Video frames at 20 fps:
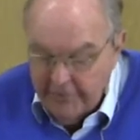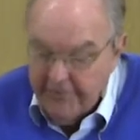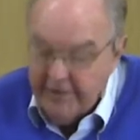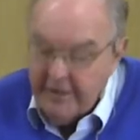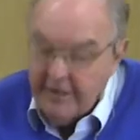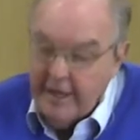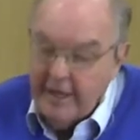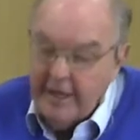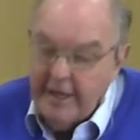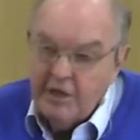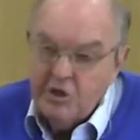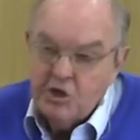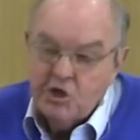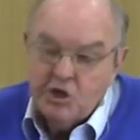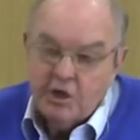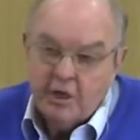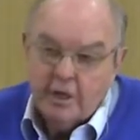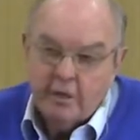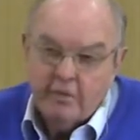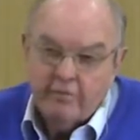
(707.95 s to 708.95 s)
The
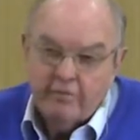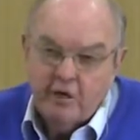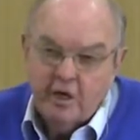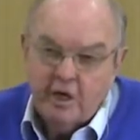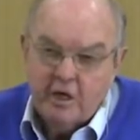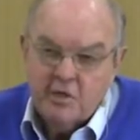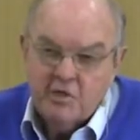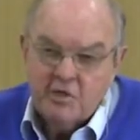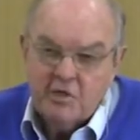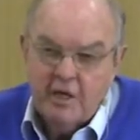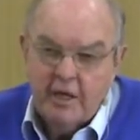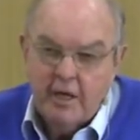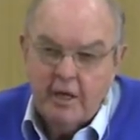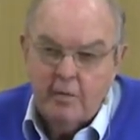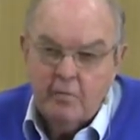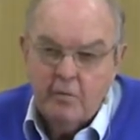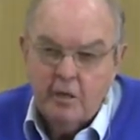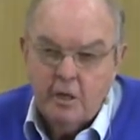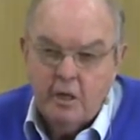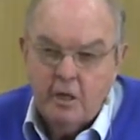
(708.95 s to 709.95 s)
H out of God's
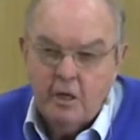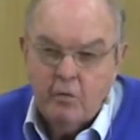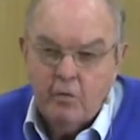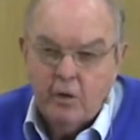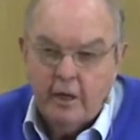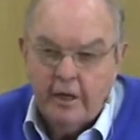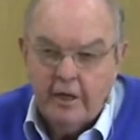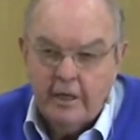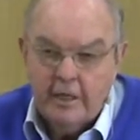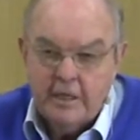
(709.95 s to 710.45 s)
name, Yahweh,